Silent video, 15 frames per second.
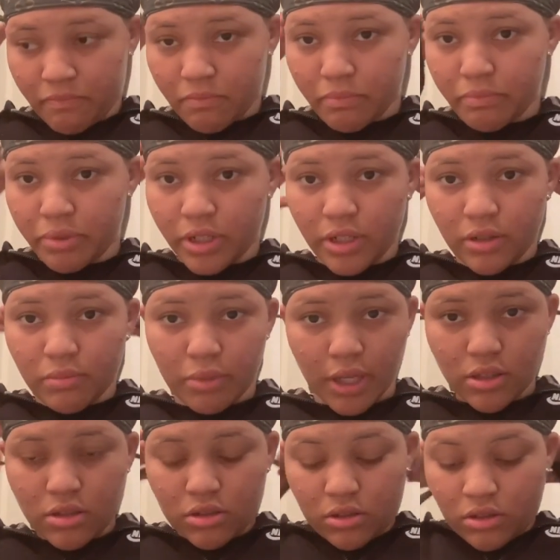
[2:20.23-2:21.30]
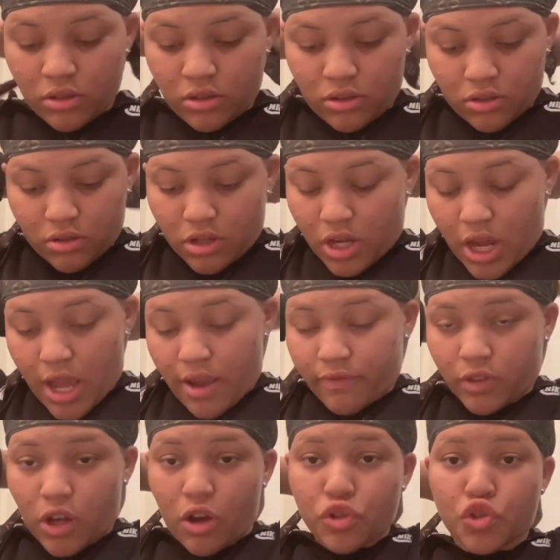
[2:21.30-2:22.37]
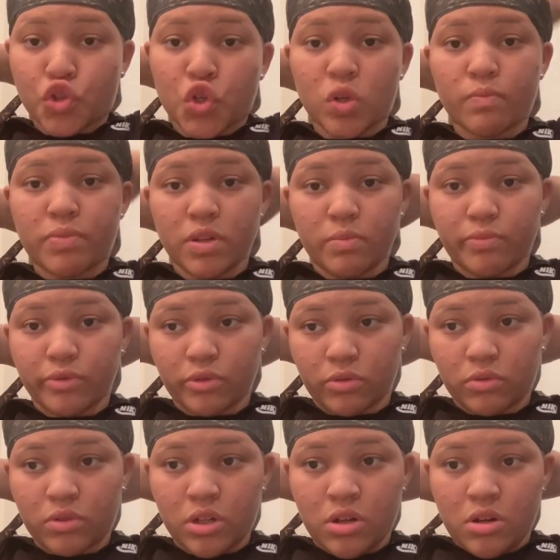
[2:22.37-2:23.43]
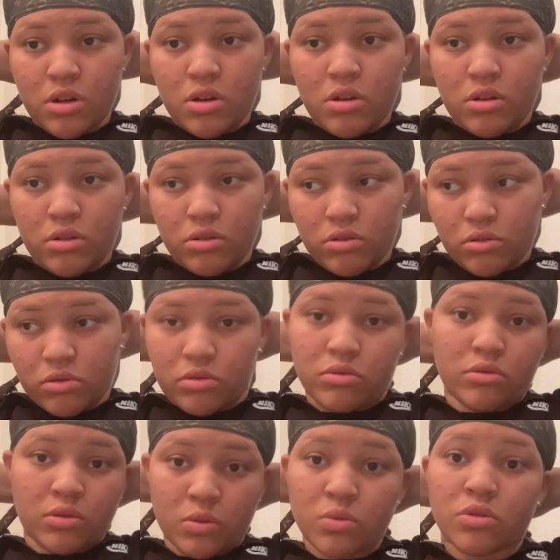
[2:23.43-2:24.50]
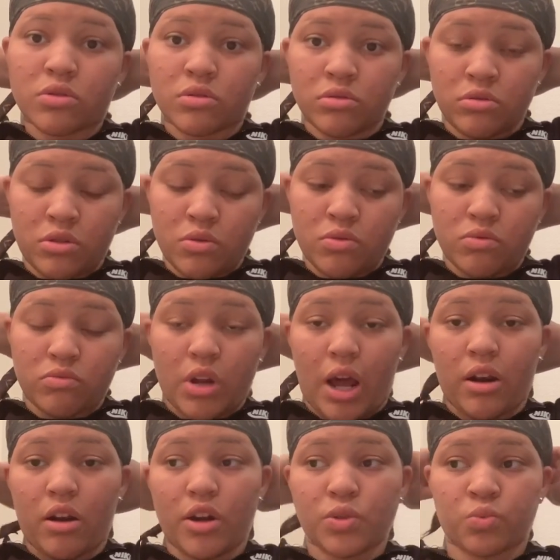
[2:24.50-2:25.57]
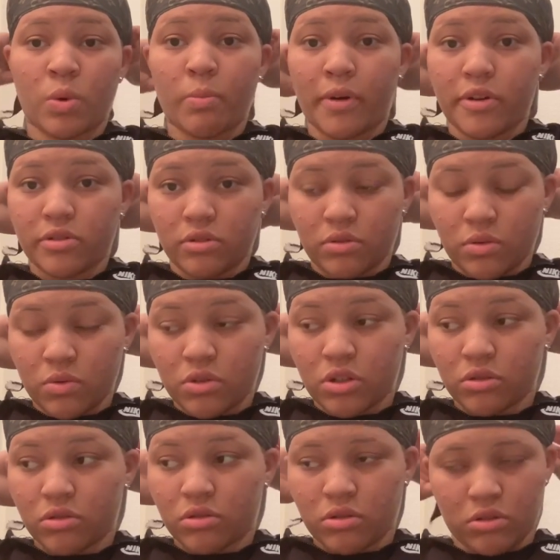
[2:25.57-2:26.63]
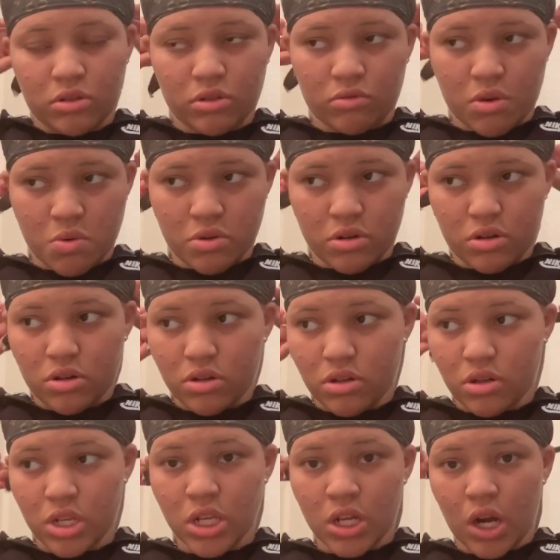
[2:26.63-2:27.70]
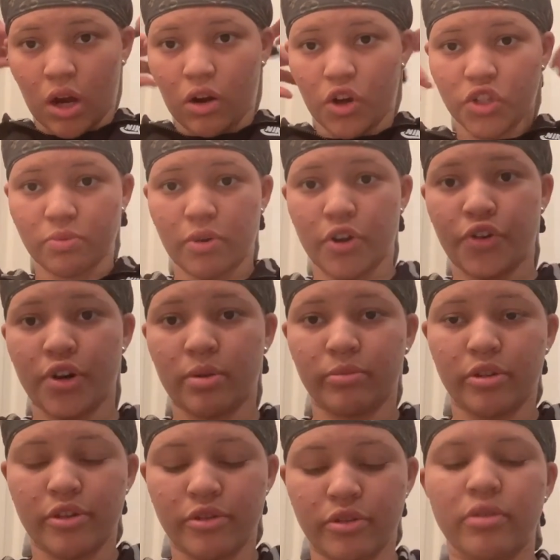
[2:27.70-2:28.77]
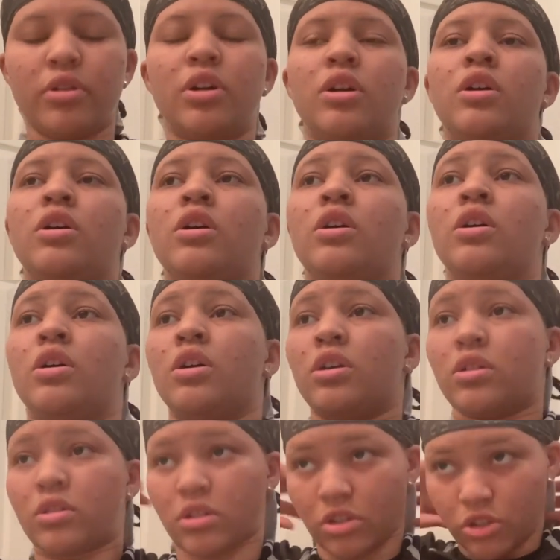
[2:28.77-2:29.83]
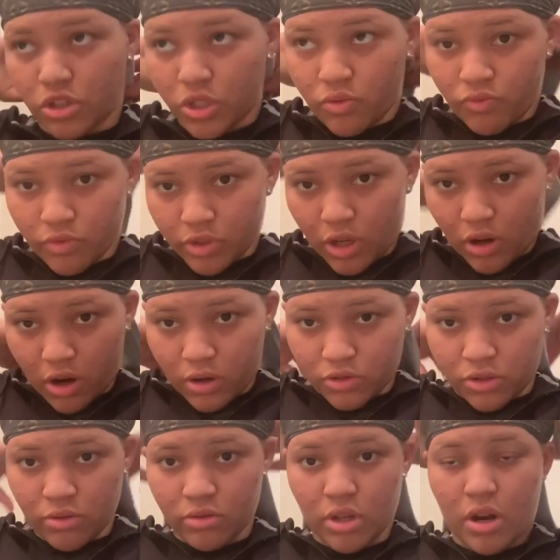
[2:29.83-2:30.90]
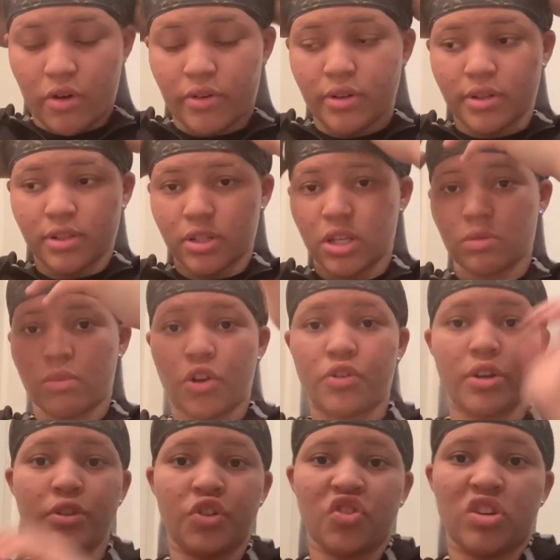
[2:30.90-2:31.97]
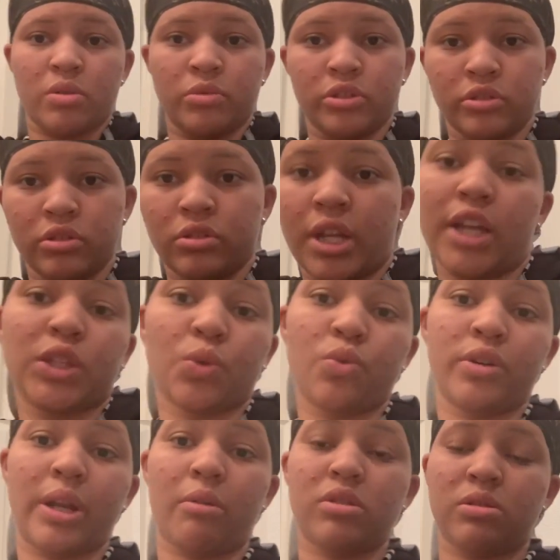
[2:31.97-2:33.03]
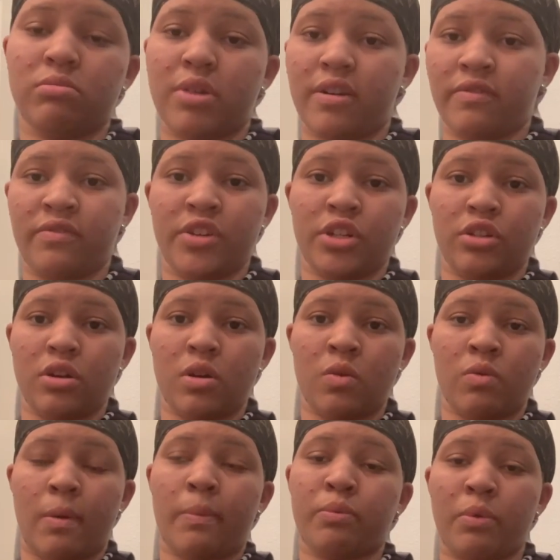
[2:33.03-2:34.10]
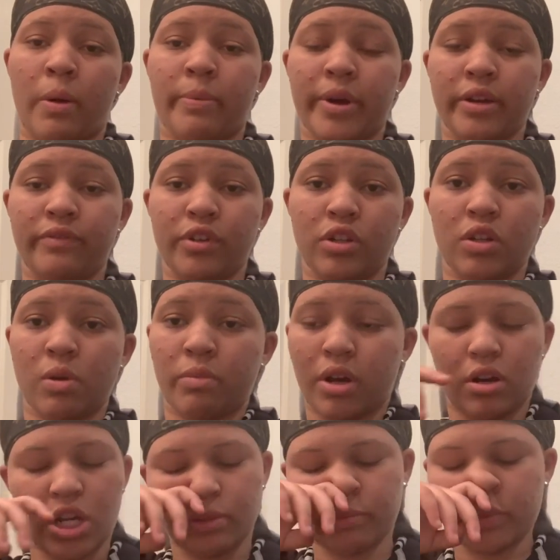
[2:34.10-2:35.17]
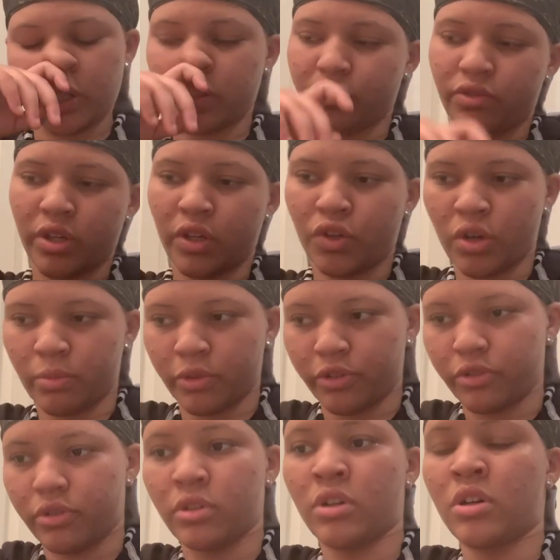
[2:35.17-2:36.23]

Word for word: But basically, I've lost two people due due I lost one person due to corona, and I lost my grandmother because she was uh, she was already sick. My great great grandmother, not the one that was in my video, my, my paint video, but I lost my other great grandmother,